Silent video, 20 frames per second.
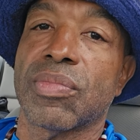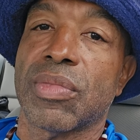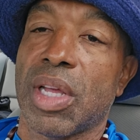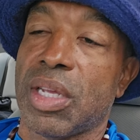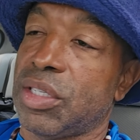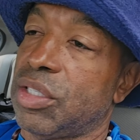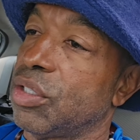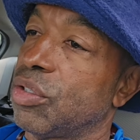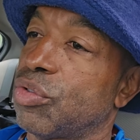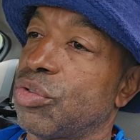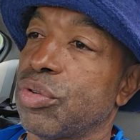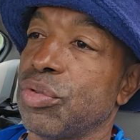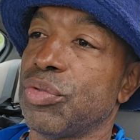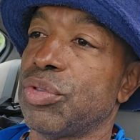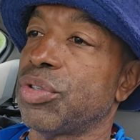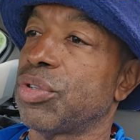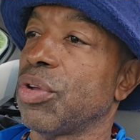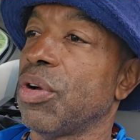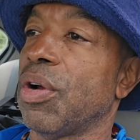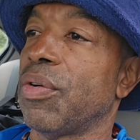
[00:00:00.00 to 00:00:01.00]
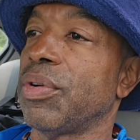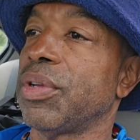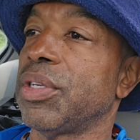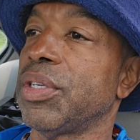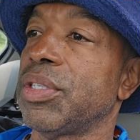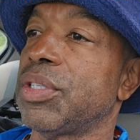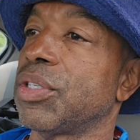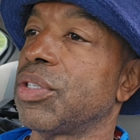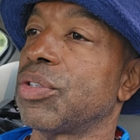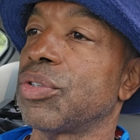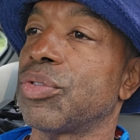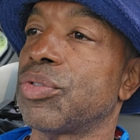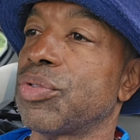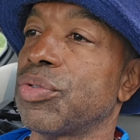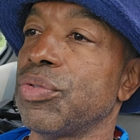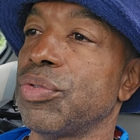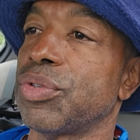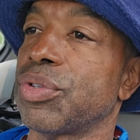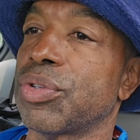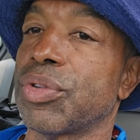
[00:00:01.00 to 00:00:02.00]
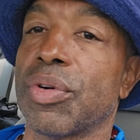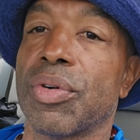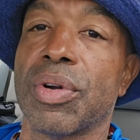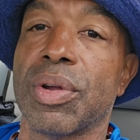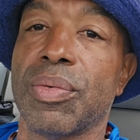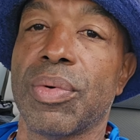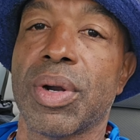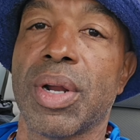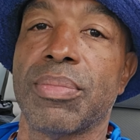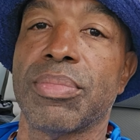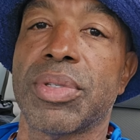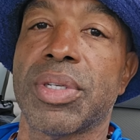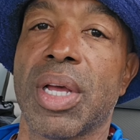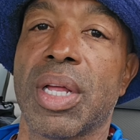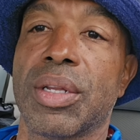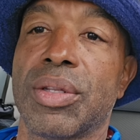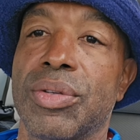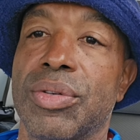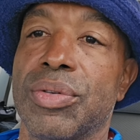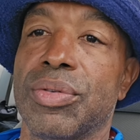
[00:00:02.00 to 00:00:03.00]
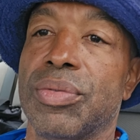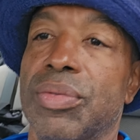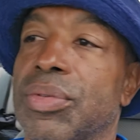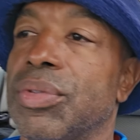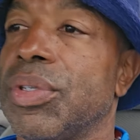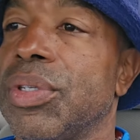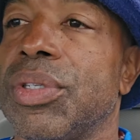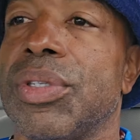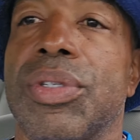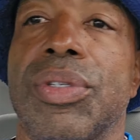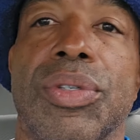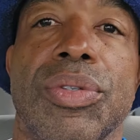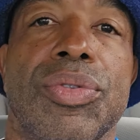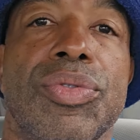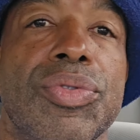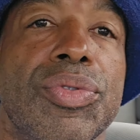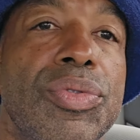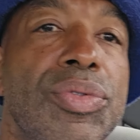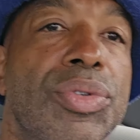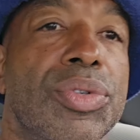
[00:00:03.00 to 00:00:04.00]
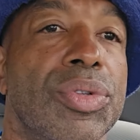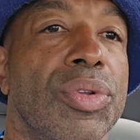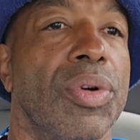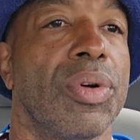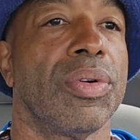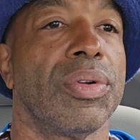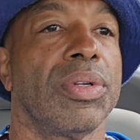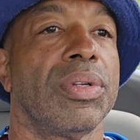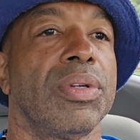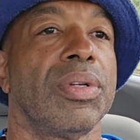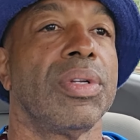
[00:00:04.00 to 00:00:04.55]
That's a true story. This is a true story, what I'm telling you. This is a true story.